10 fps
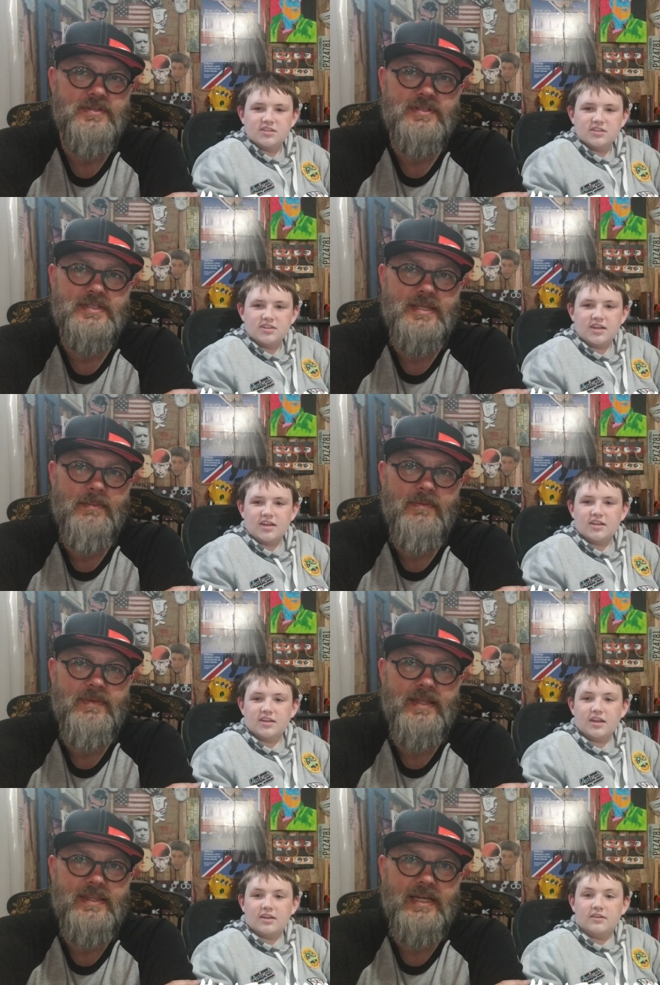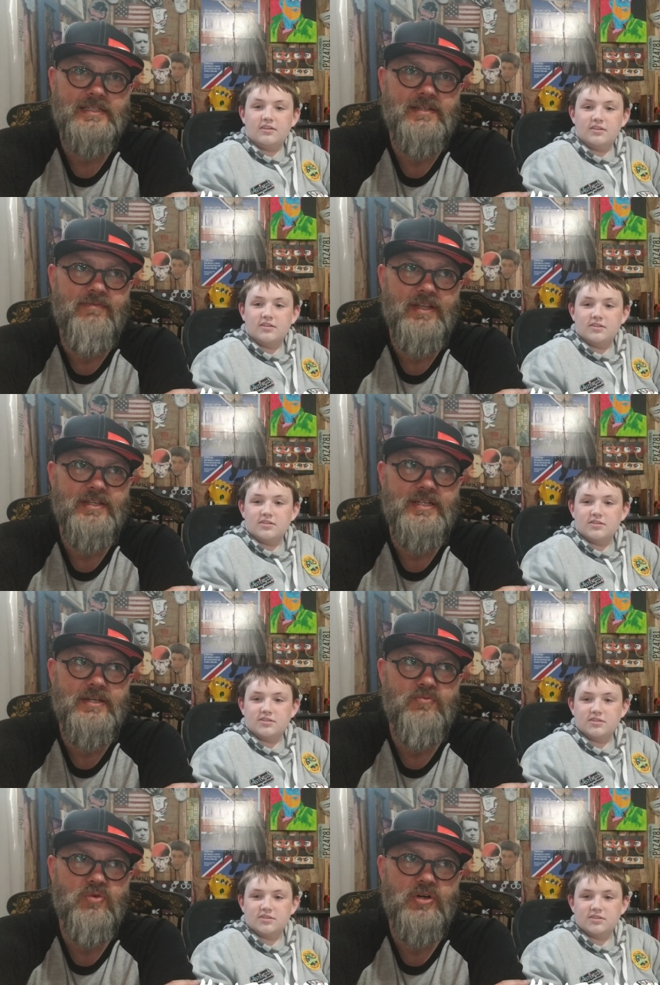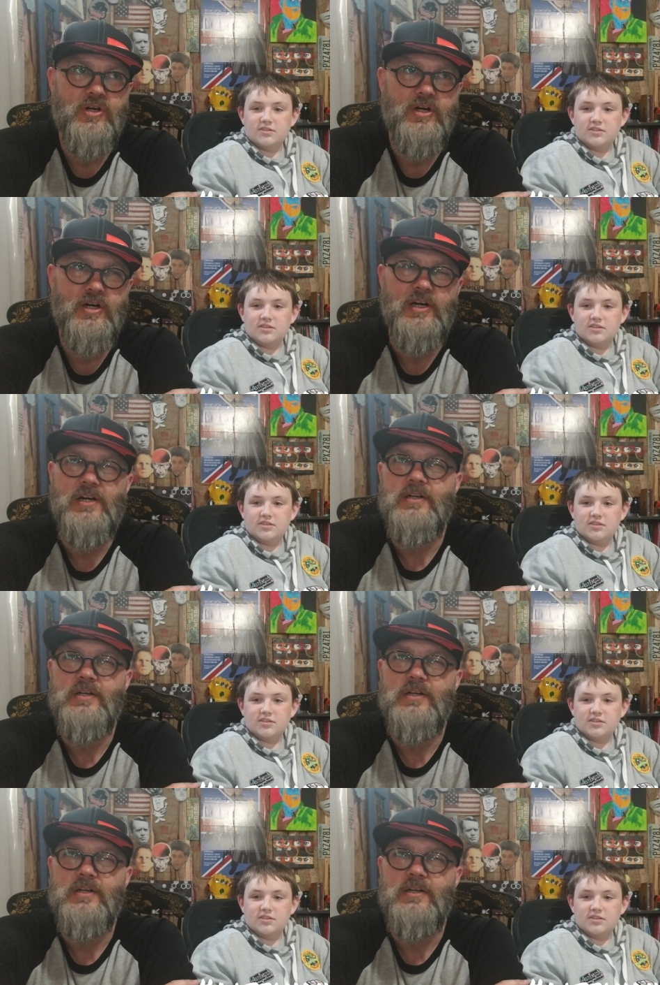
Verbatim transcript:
Speaker 1: some yeah. of the things the villain did were